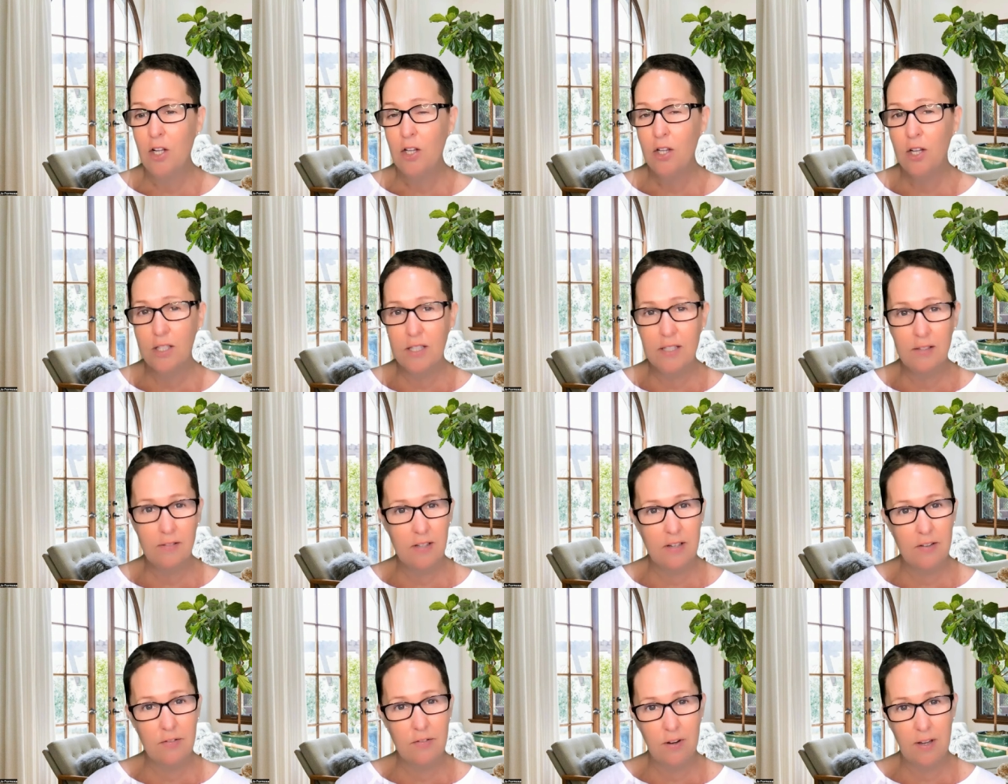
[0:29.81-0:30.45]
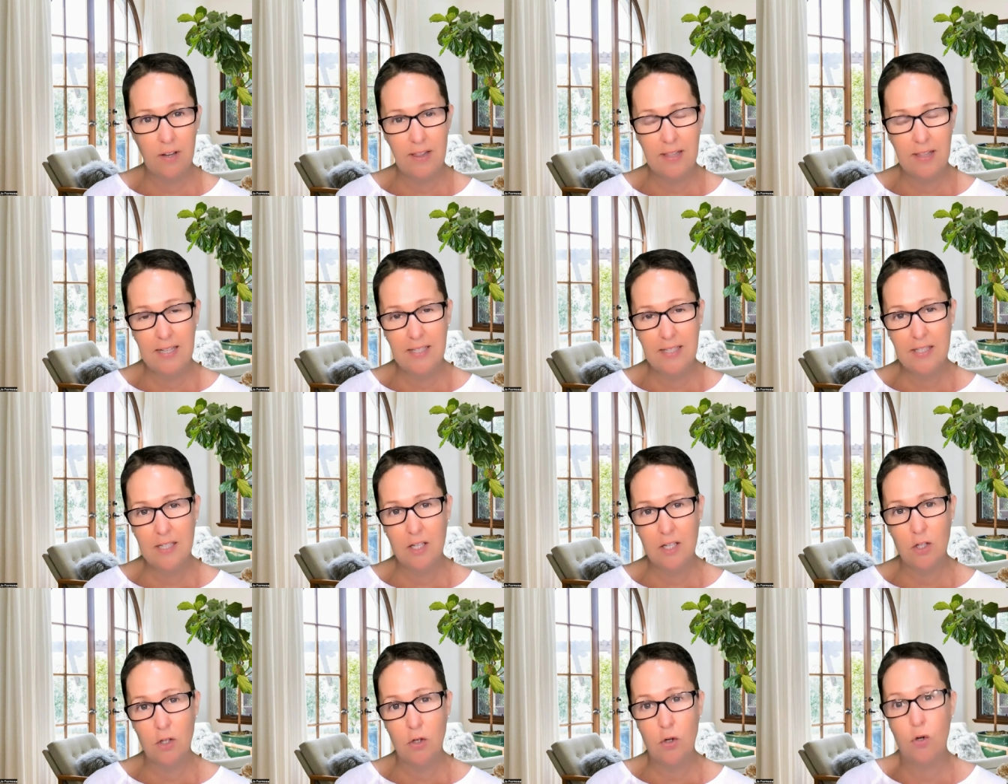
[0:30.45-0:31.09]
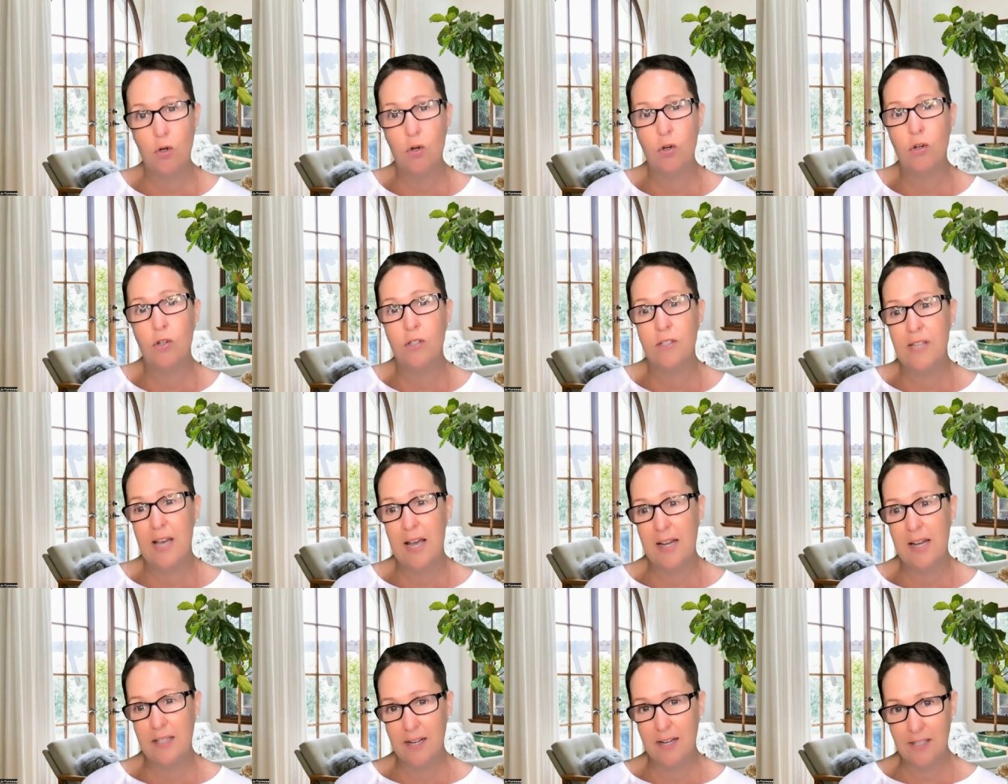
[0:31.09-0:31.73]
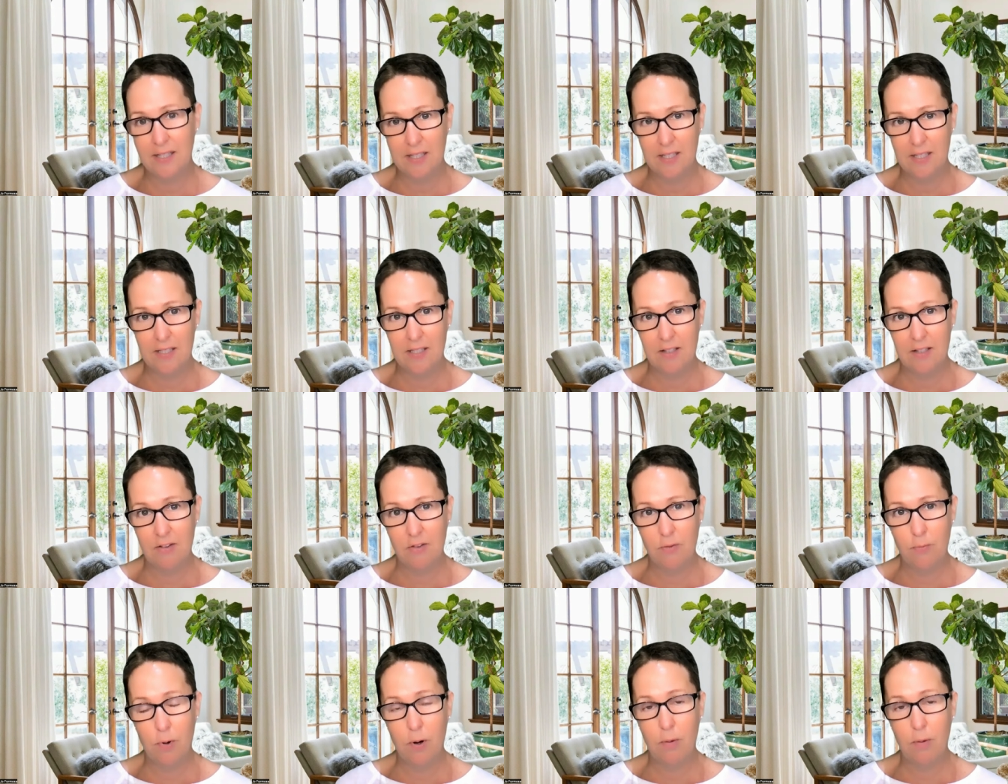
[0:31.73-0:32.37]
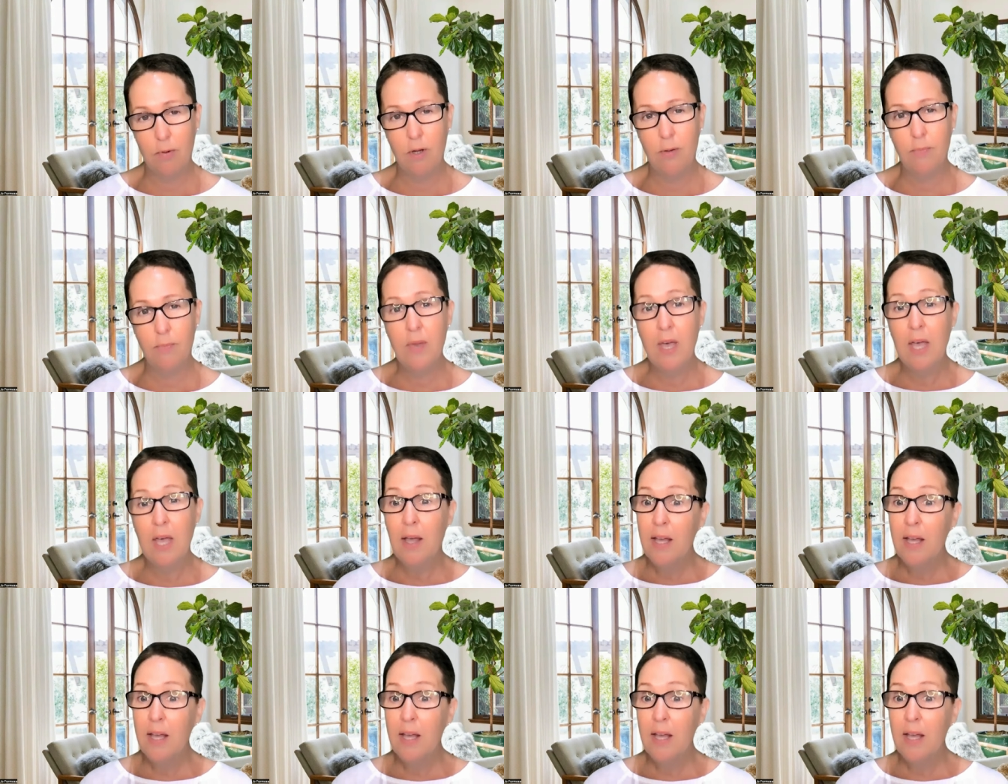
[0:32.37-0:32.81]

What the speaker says: Lots of different things can cause that digestive problem.